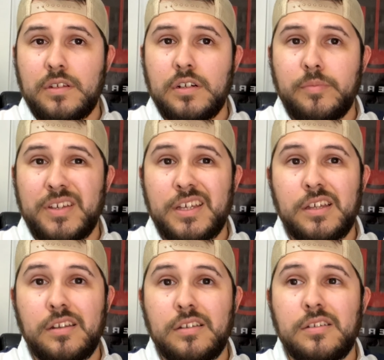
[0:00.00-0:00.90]
Um,
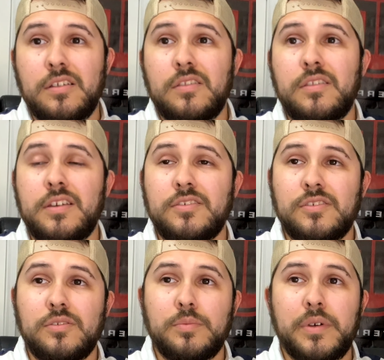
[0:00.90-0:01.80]
again, things are a
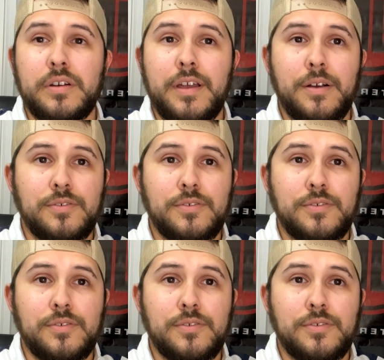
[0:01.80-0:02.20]
little better now,